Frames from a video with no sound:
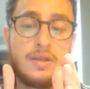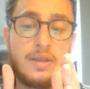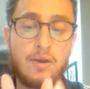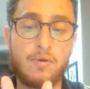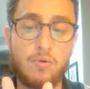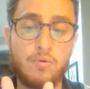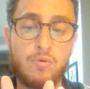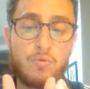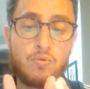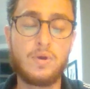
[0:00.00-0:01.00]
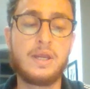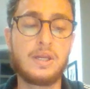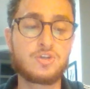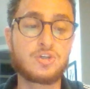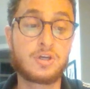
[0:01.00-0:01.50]
narrow
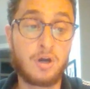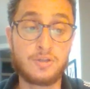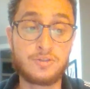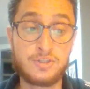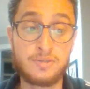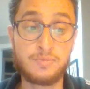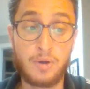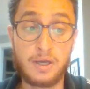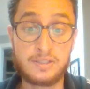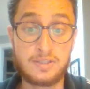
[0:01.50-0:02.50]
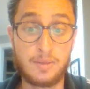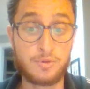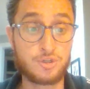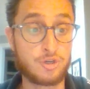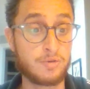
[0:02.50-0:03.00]
range, a constant body
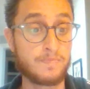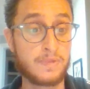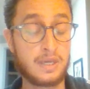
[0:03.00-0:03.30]
temperature.